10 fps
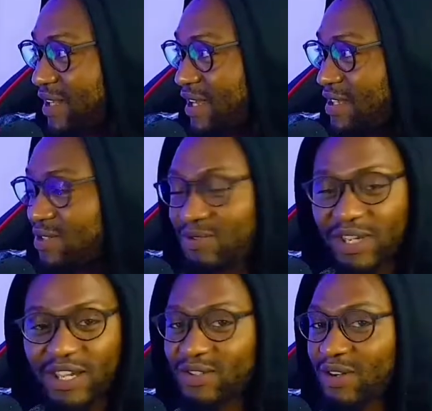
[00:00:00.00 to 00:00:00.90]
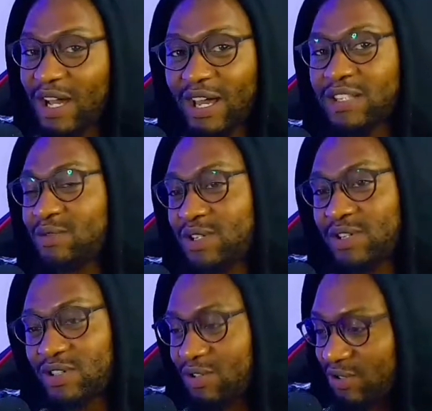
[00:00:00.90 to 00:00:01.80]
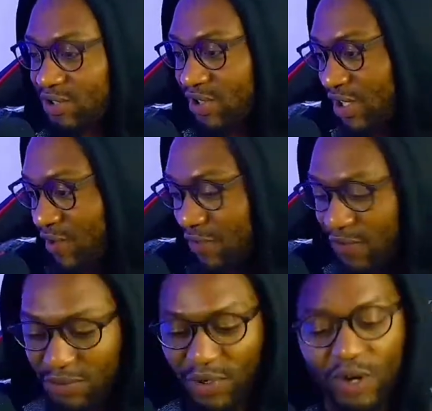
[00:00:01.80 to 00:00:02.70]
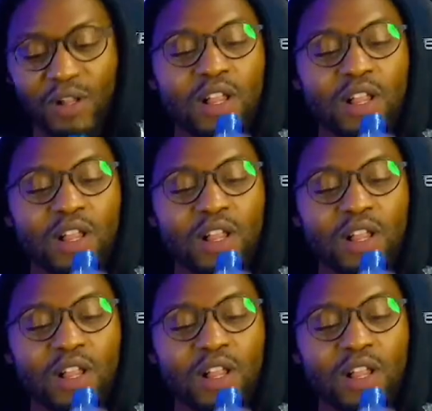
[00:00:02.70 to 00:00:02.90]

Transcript: 2 kids, you can ask questions concerning football,